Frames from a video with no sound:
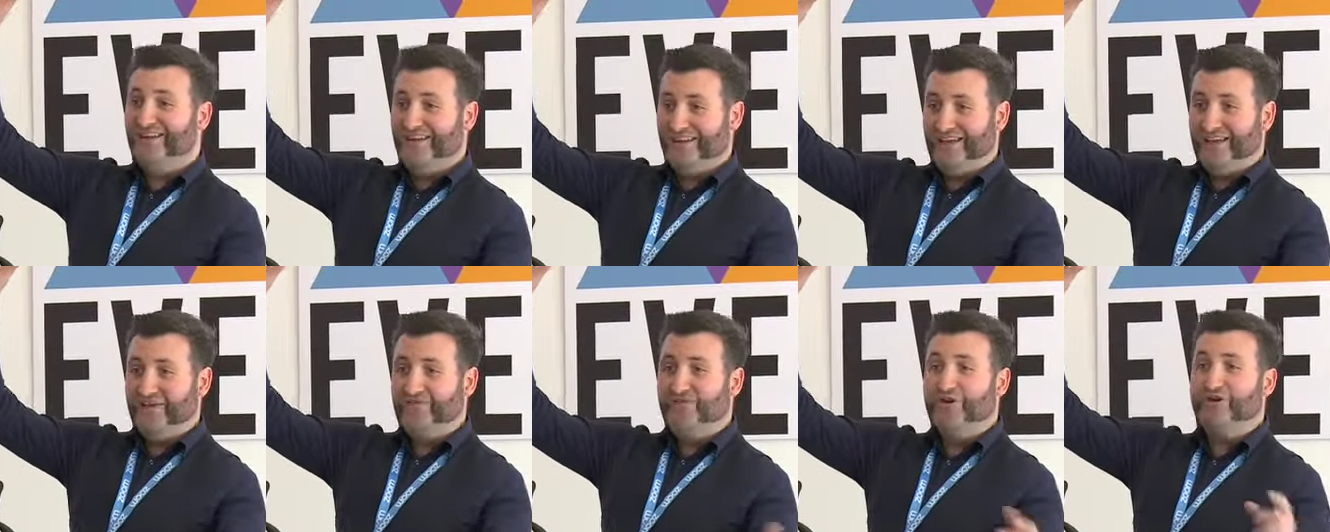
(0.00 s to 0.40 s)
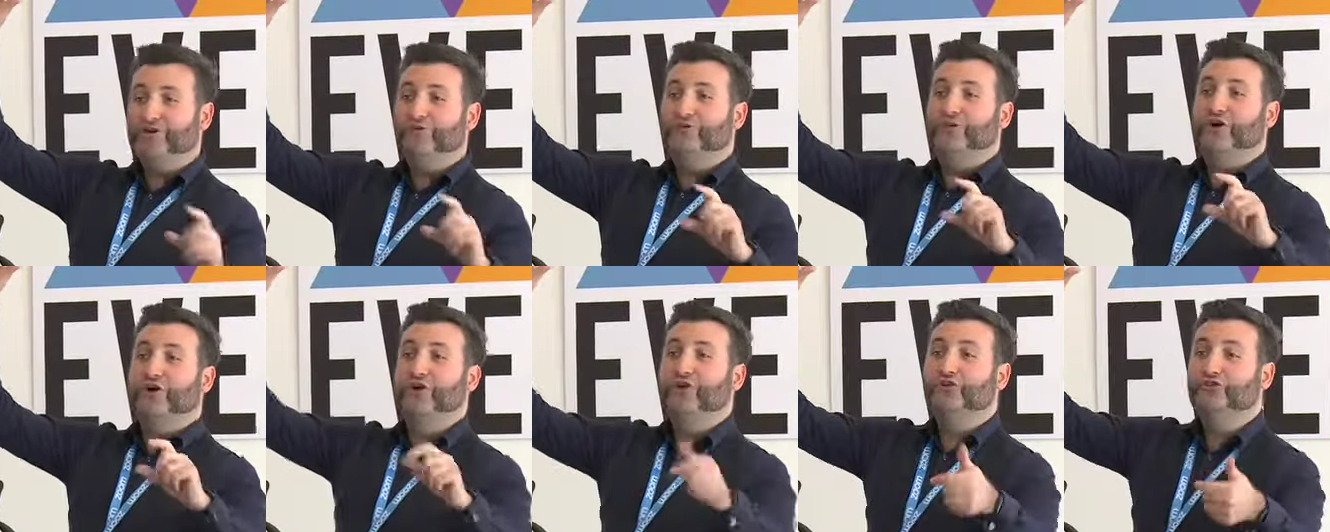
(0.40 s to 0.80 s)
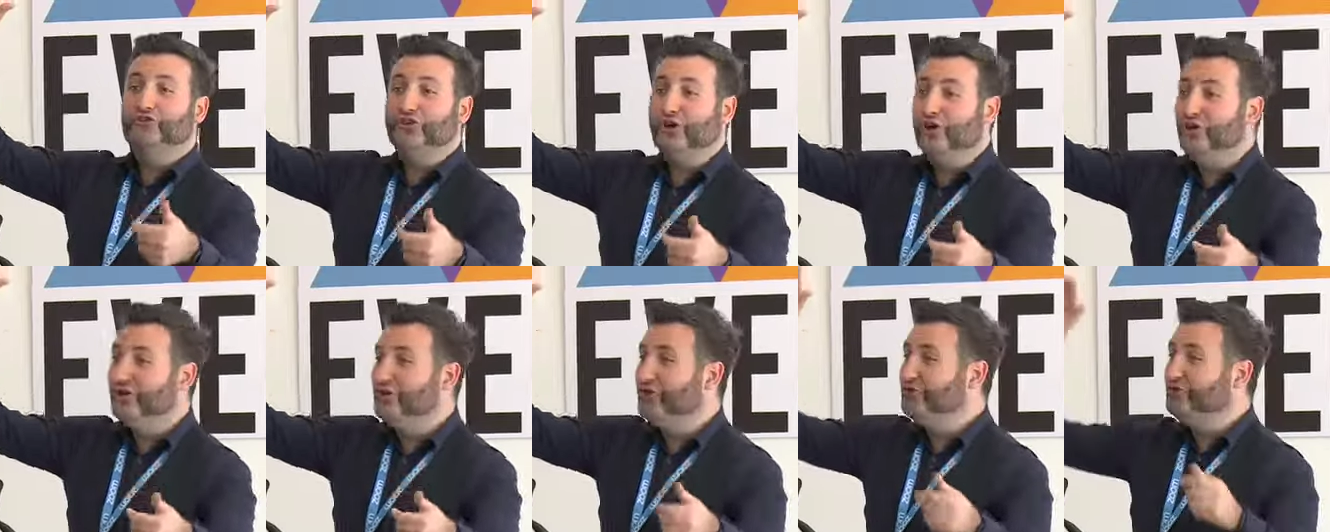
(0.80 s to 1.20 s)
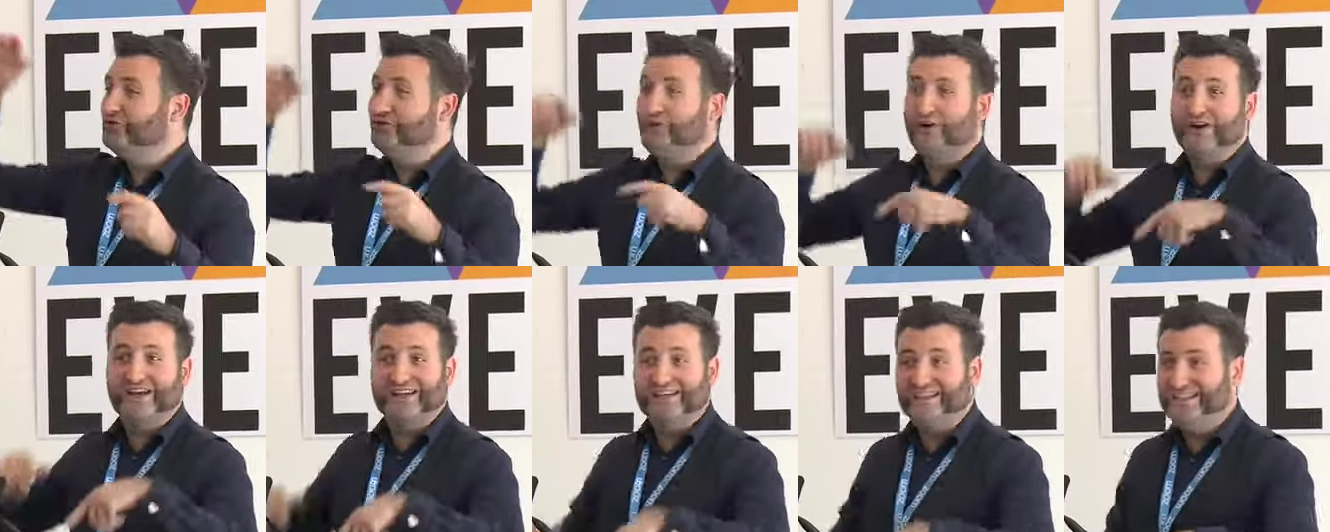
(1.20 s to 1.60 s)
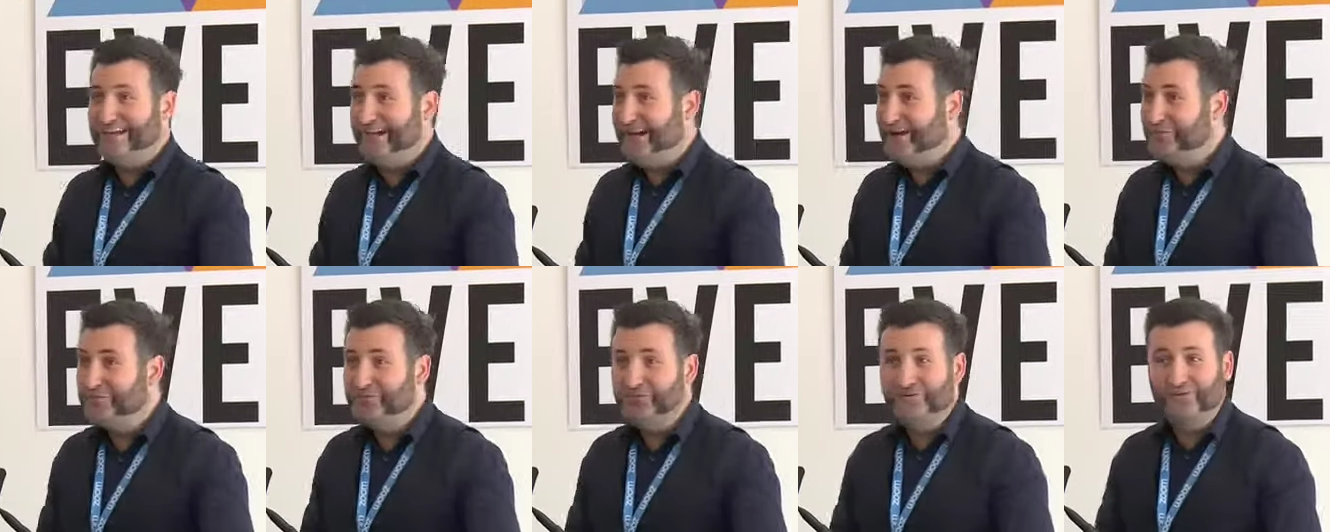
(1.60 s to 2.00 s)
Yeah, I've got the wrong dongle, the wrong
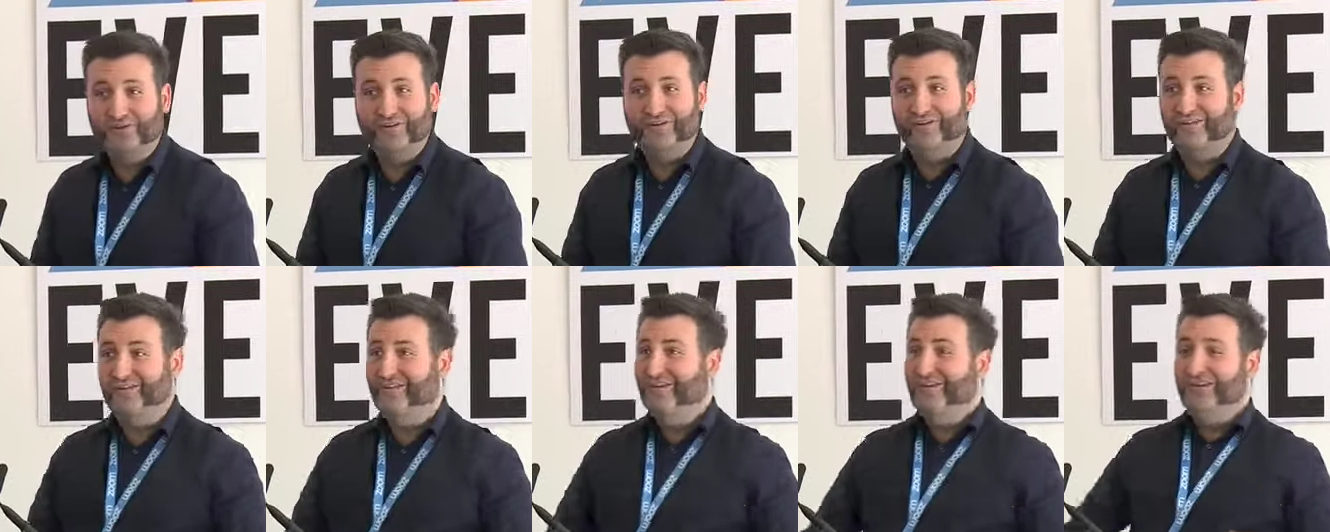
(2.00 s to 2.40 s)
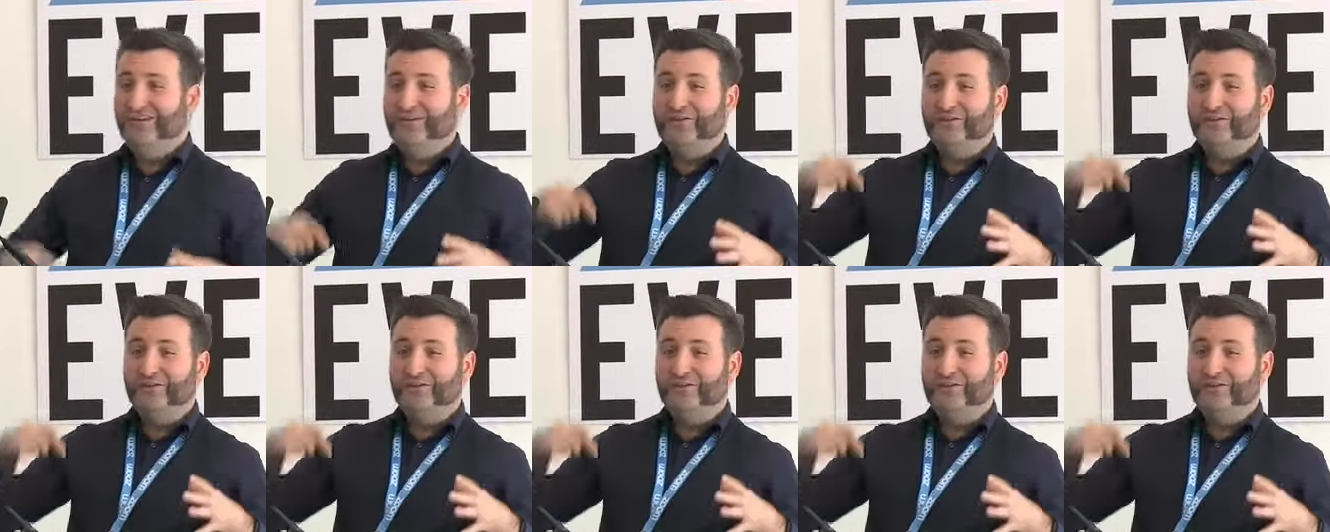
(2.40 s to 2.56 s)
adapter,